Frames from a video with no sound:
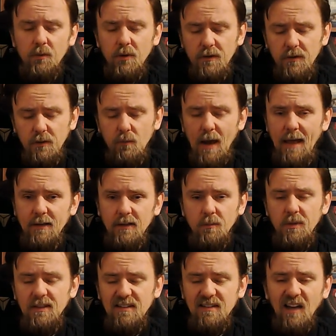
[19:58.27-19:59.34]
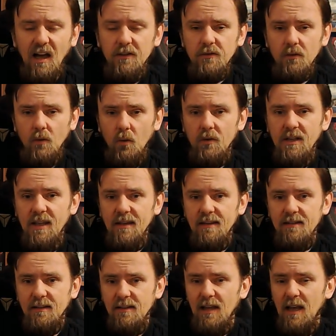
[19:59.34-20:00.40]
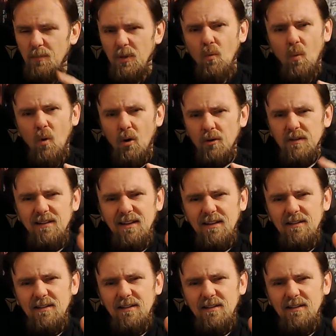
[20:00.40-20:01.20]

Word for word: pretty random and dice oriented. Be warned